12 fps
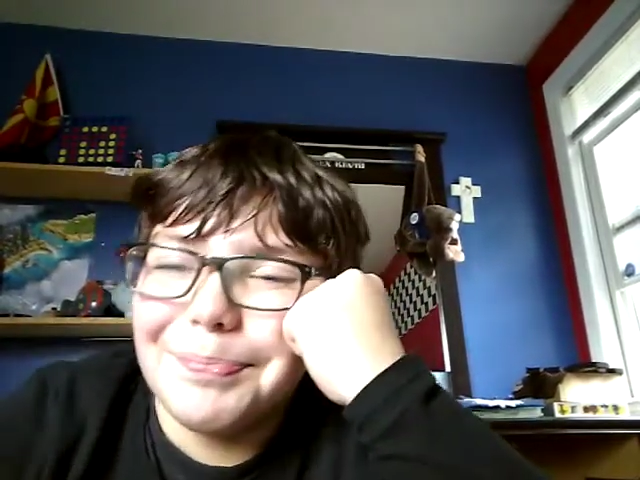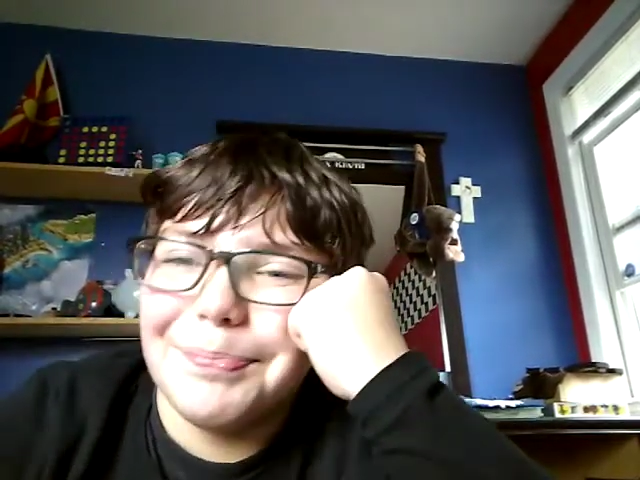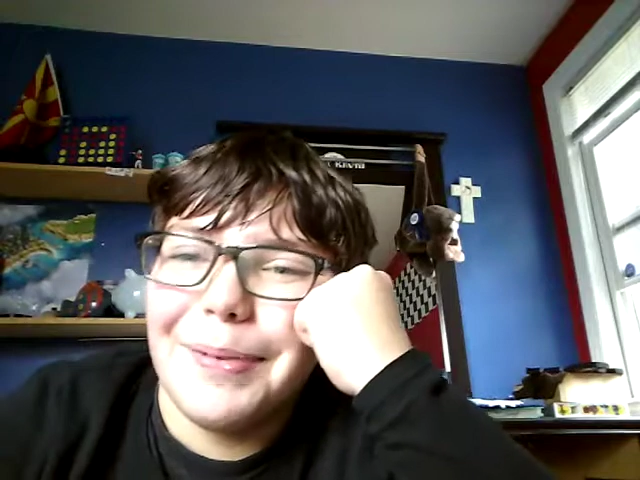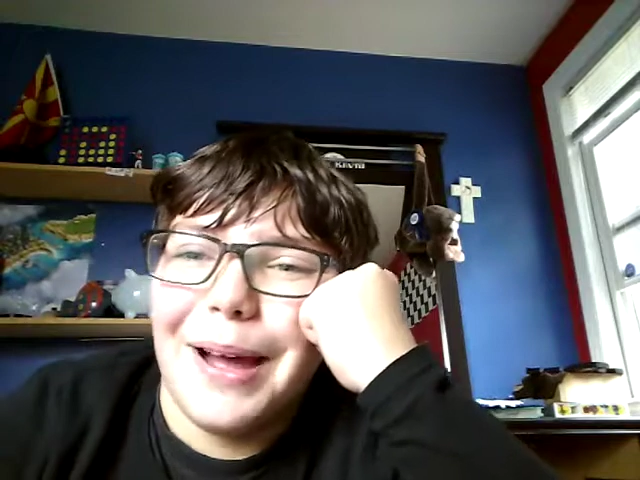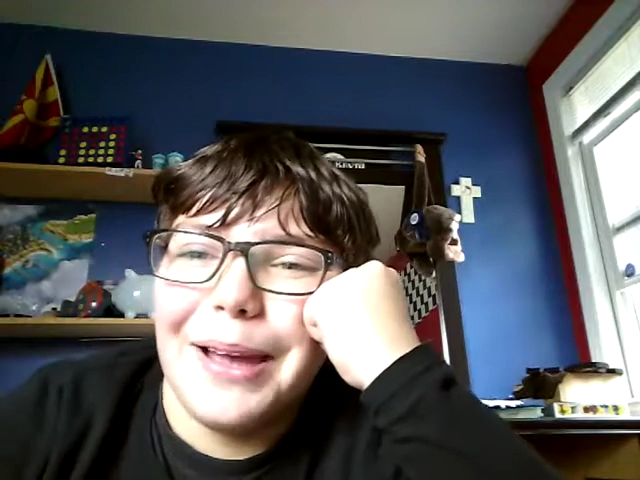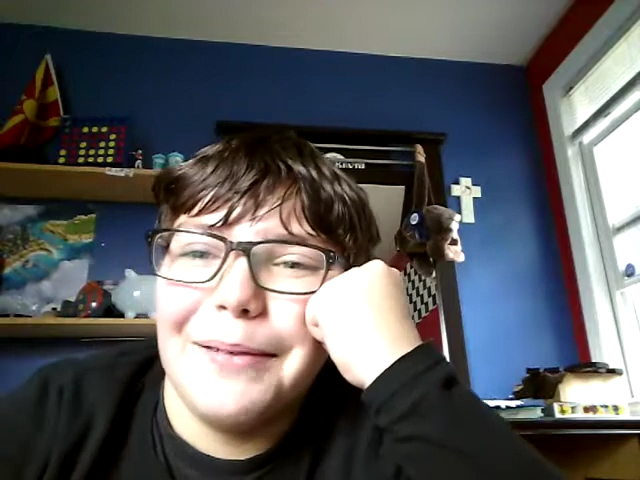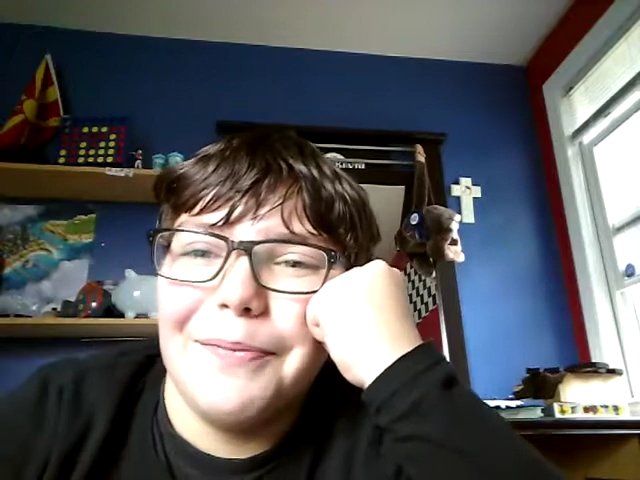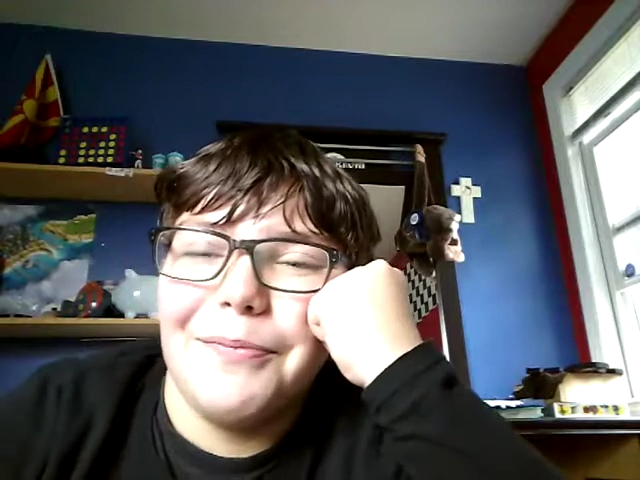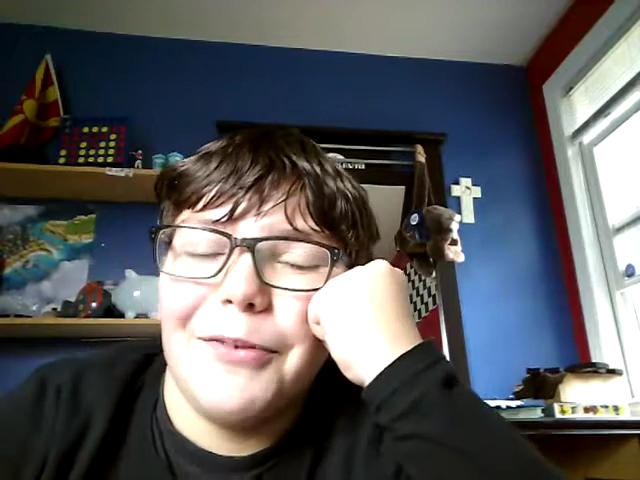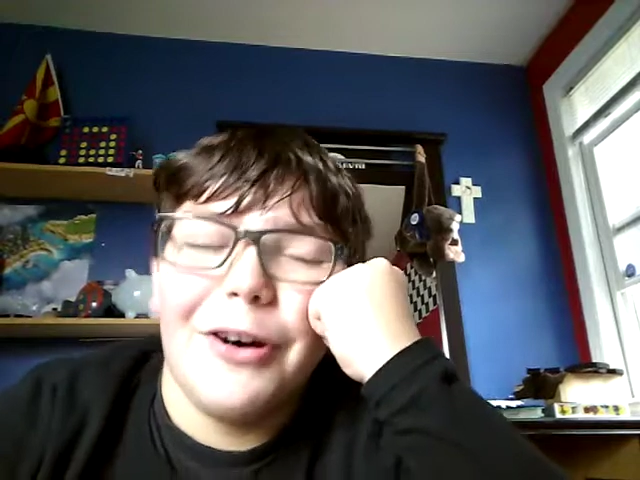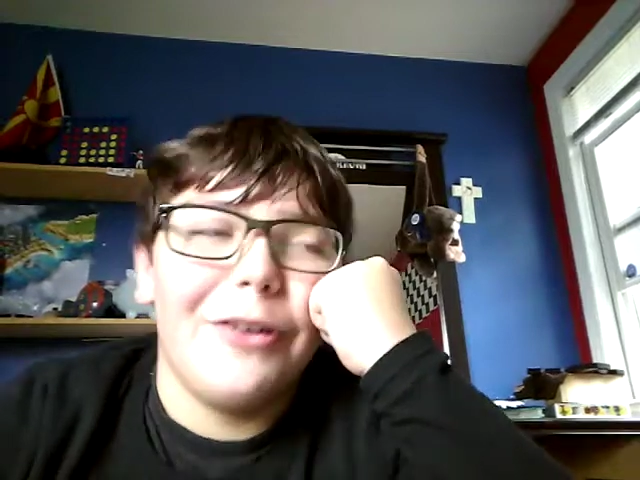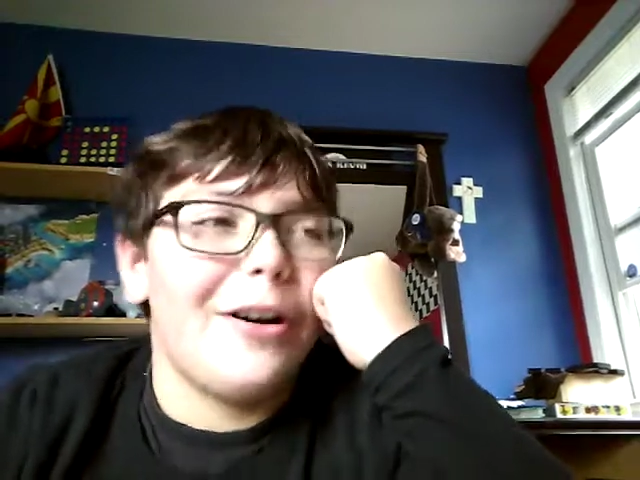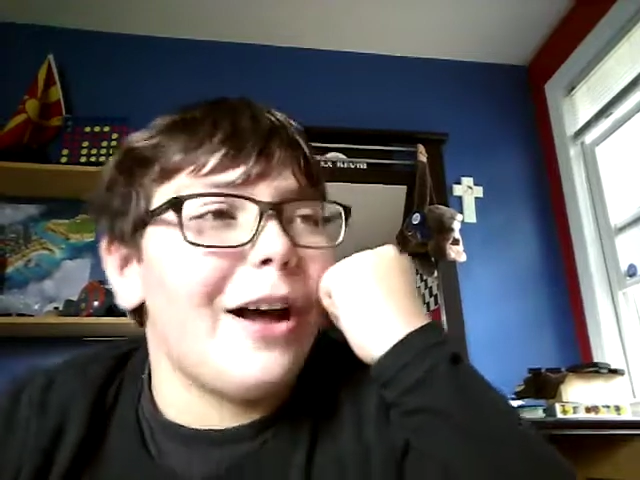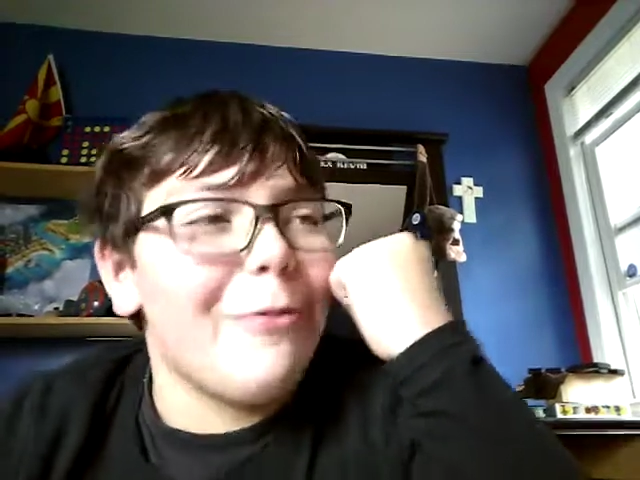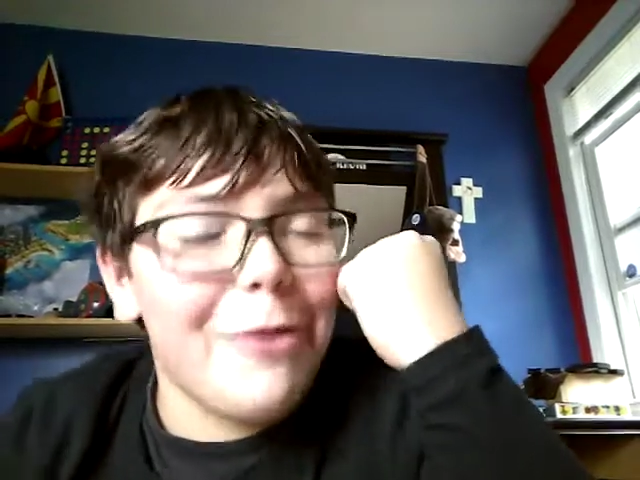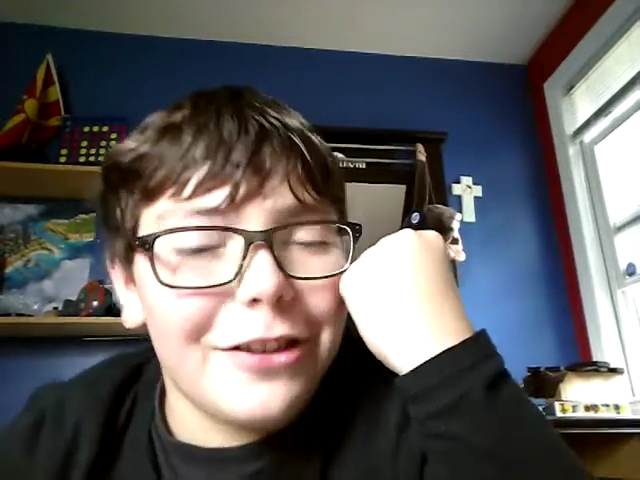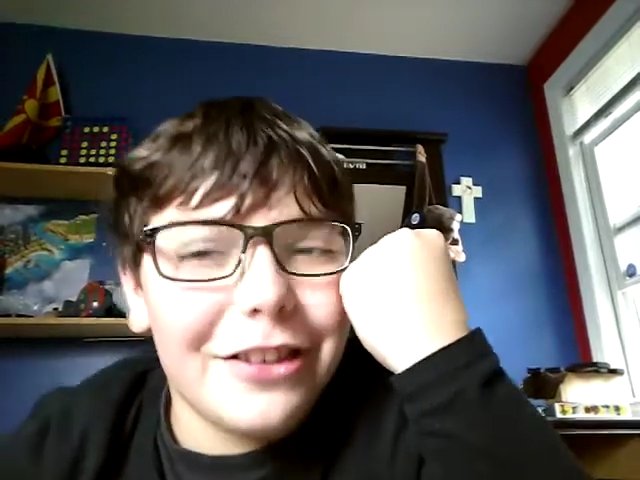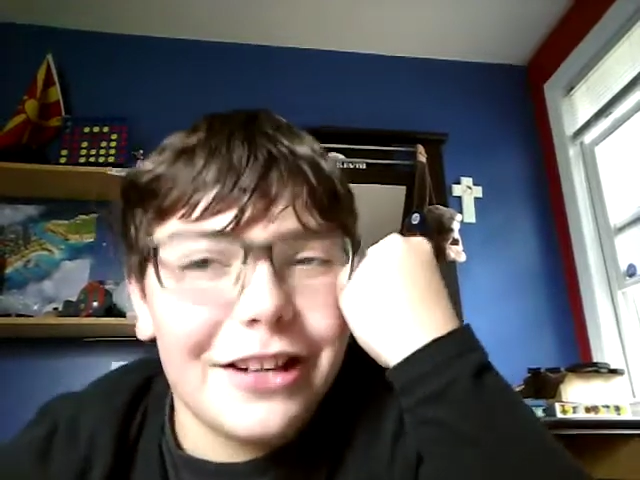But, well, I
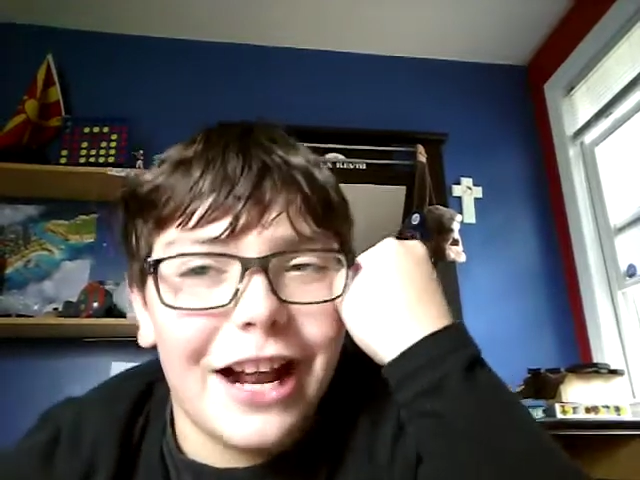wasn't